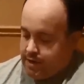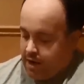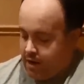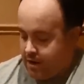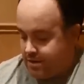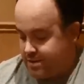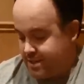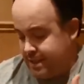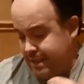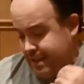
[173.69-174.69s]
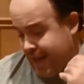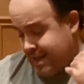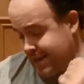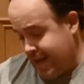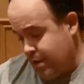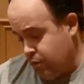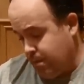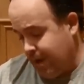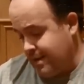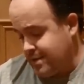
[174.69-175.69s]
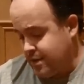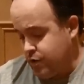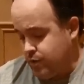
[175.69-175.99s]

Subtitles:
cars and aeroplanes that